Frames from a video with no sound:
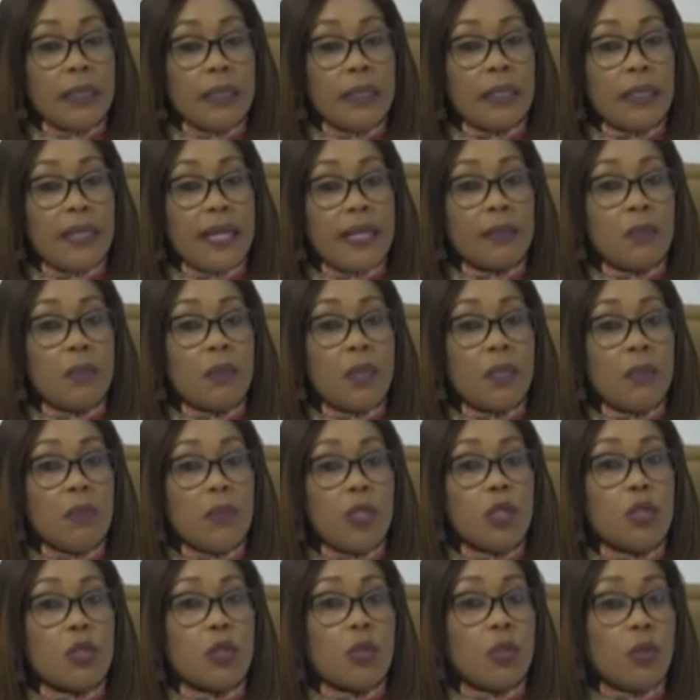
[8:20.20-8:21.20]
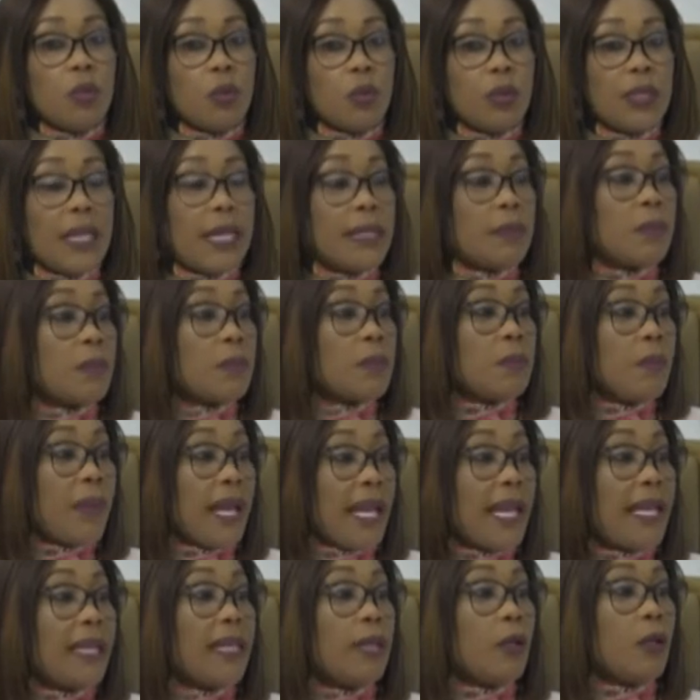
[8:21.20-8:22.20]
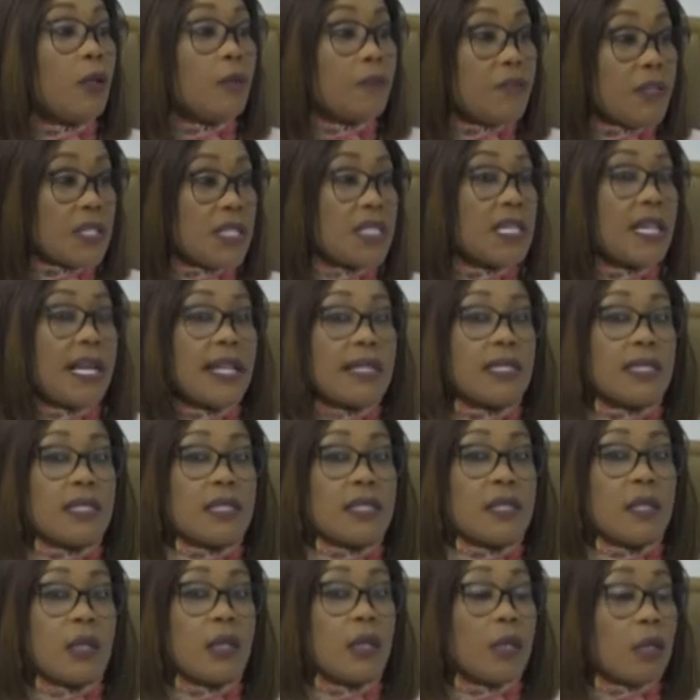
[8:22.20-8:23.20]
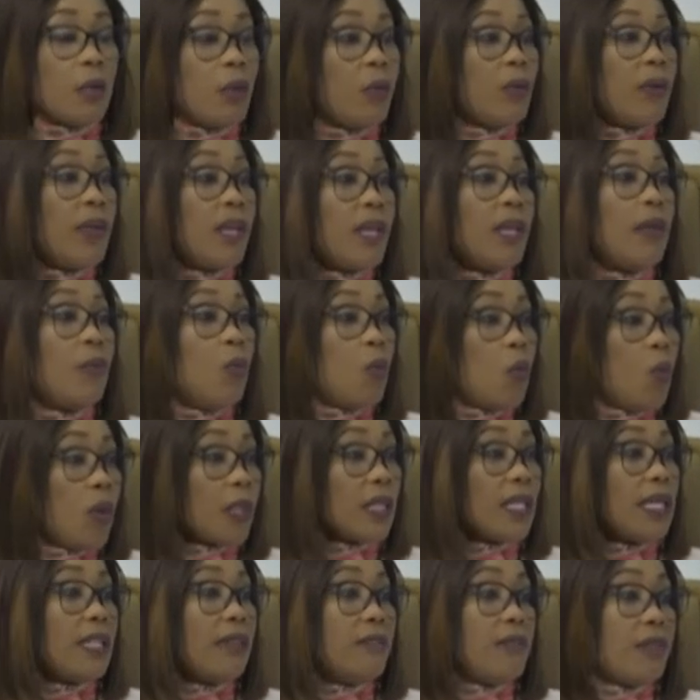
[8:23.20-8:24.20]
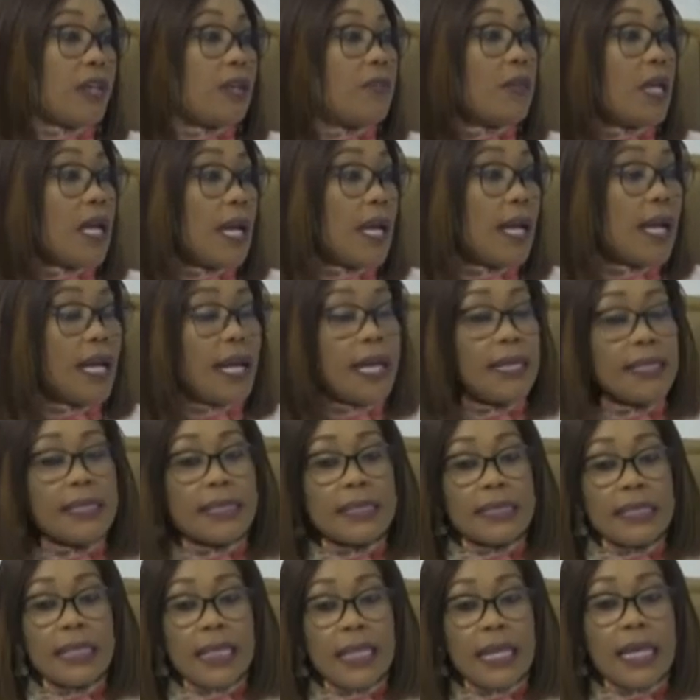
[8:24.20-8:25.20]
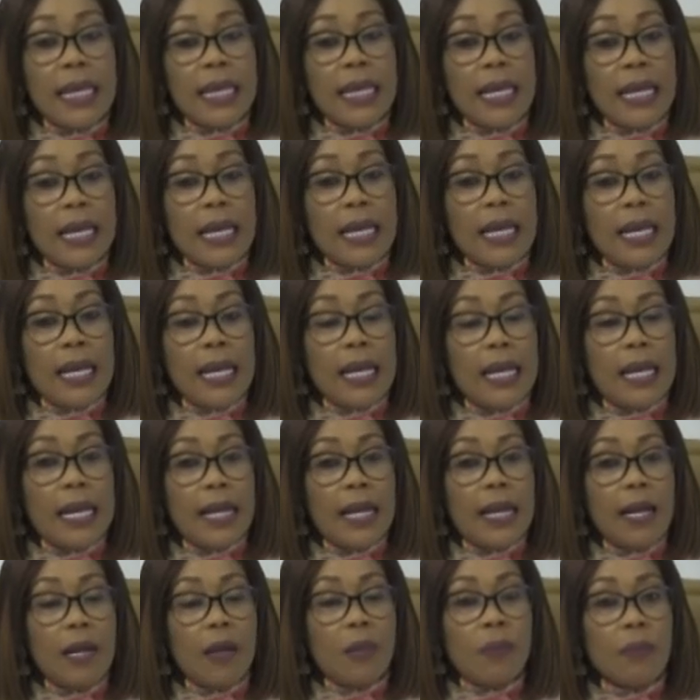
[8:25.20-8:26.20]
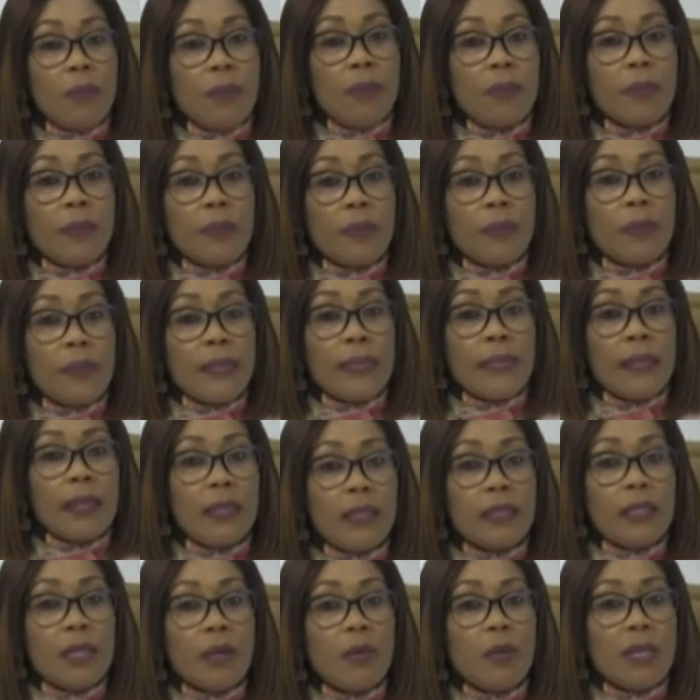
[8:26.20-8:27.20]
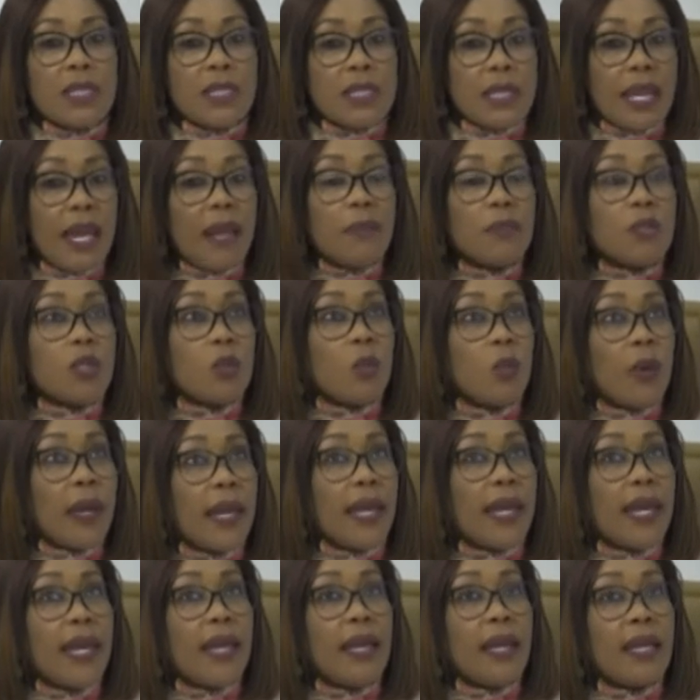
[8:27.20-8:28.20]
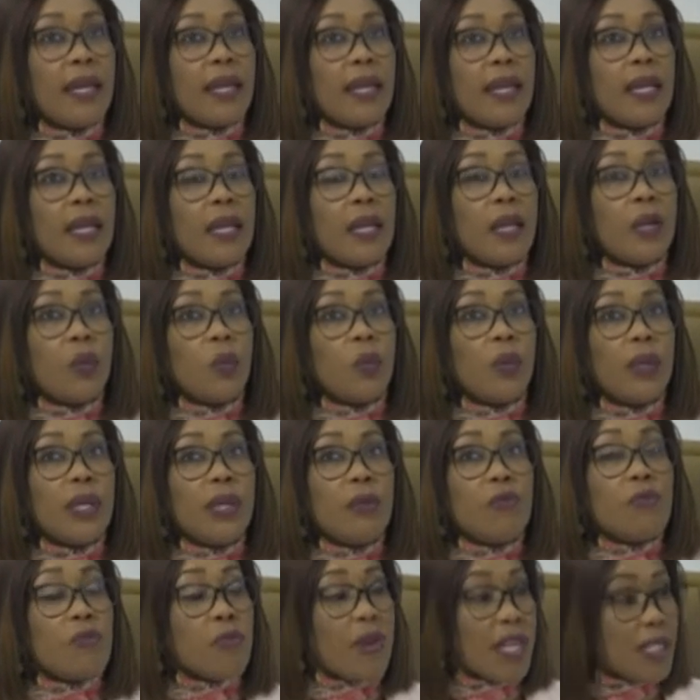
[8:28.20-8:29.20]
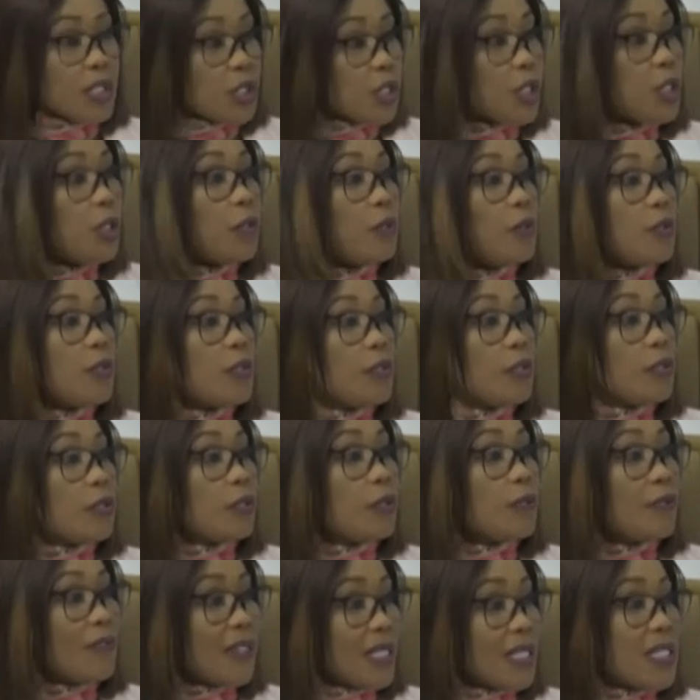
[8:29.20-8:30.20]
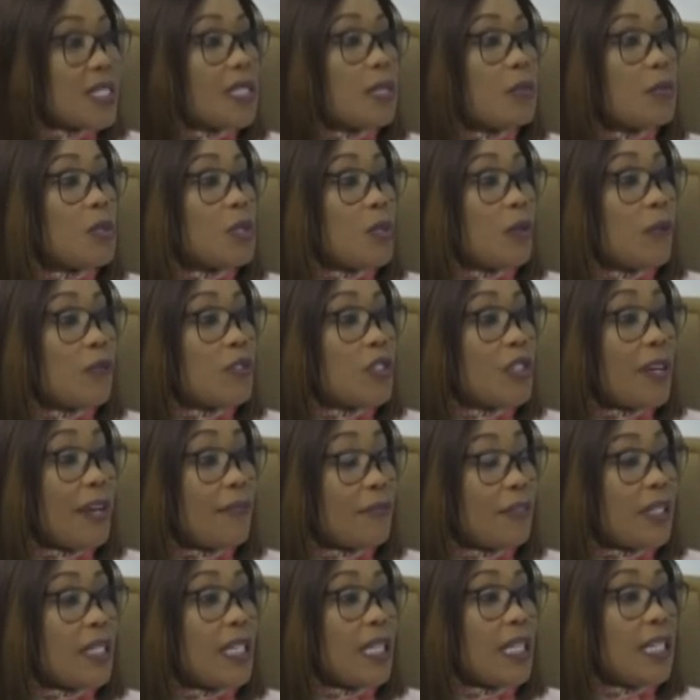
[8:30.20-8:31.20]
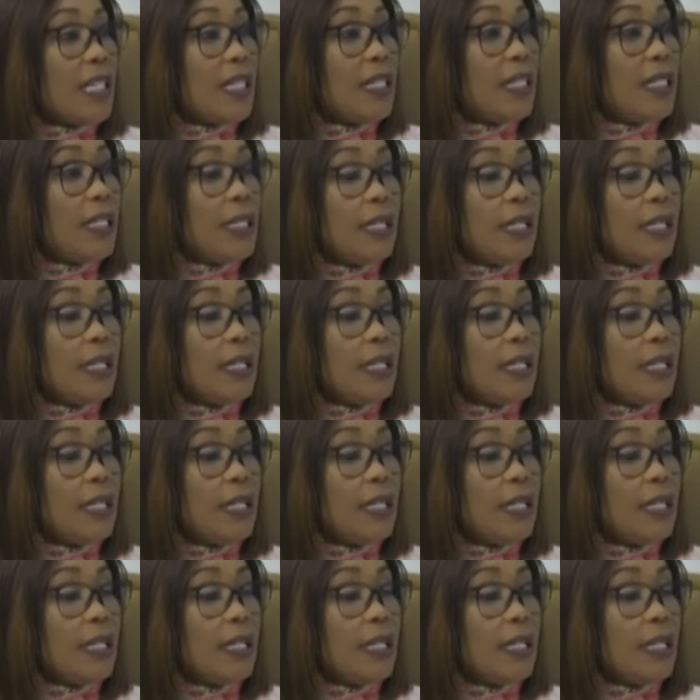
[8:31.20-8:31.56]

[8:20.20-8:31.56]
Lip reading: That made me to know that my officers were working very hard. There were times where we rescued victims of trafficking